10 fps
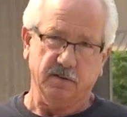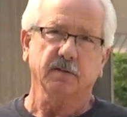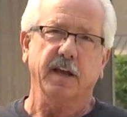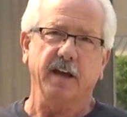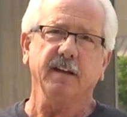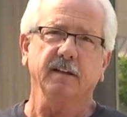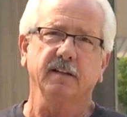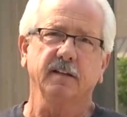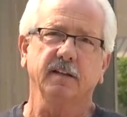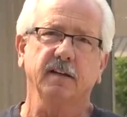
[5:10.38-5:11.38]
that's why it
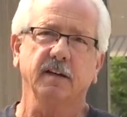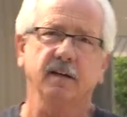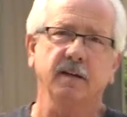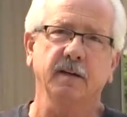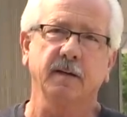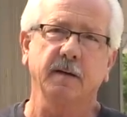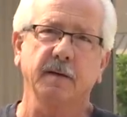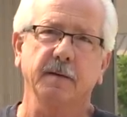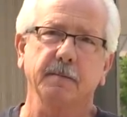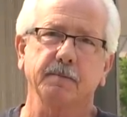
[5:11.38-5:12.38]
hasn't been finished. I thought it
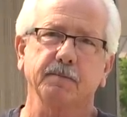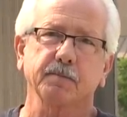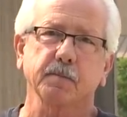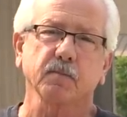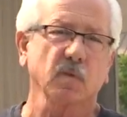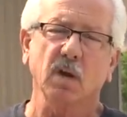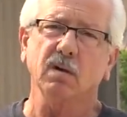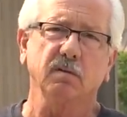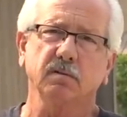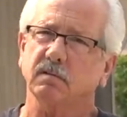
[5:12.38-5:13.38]
was getting some information
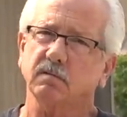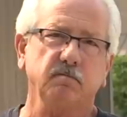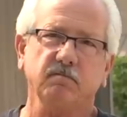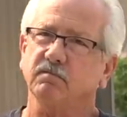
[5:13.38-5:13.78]
off of yours too.